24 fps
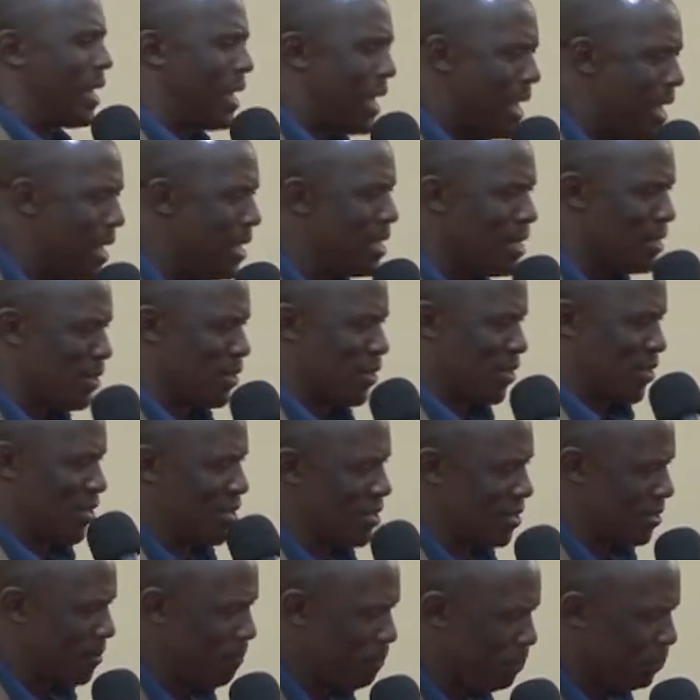
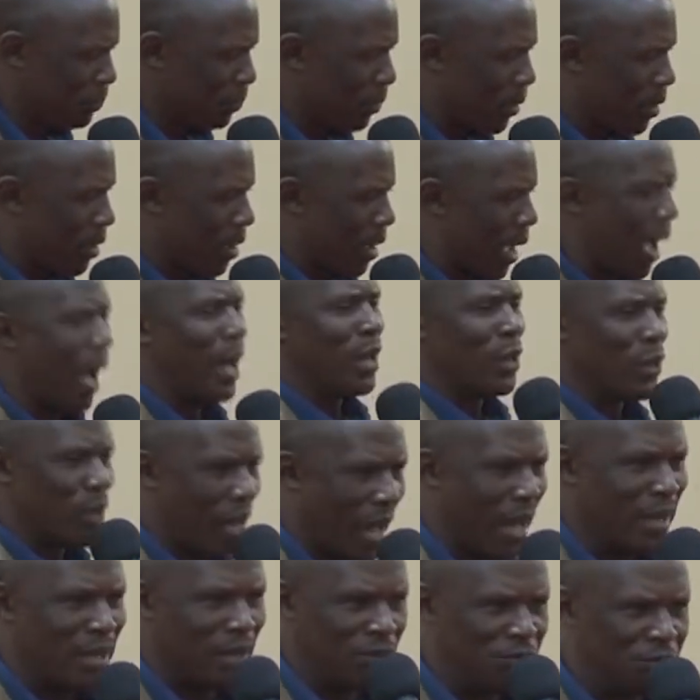kings are
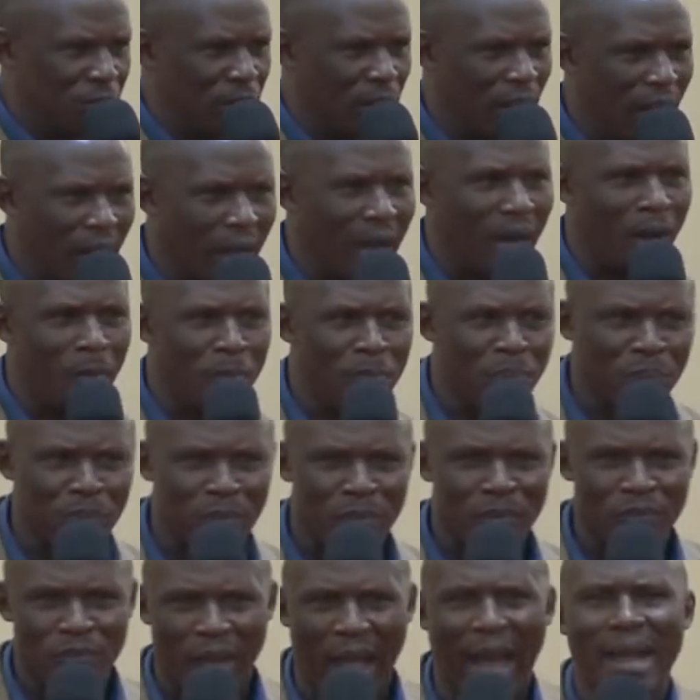running for her.
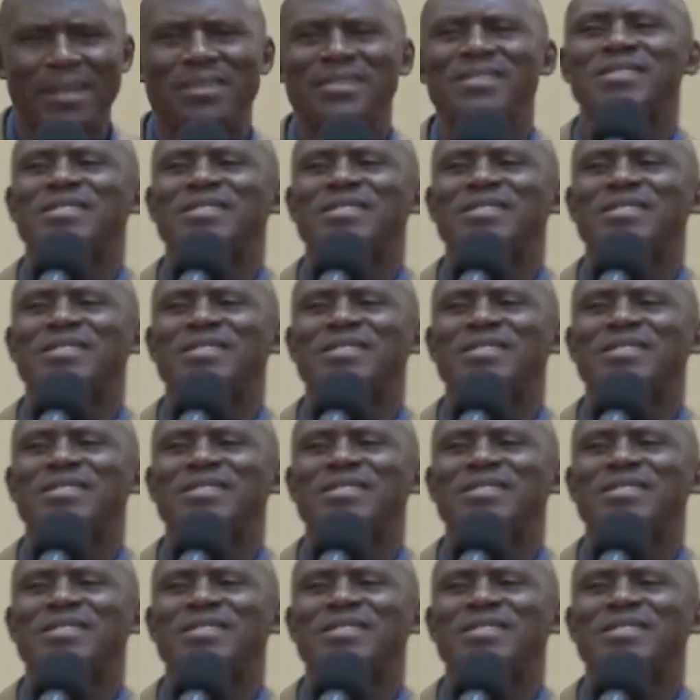At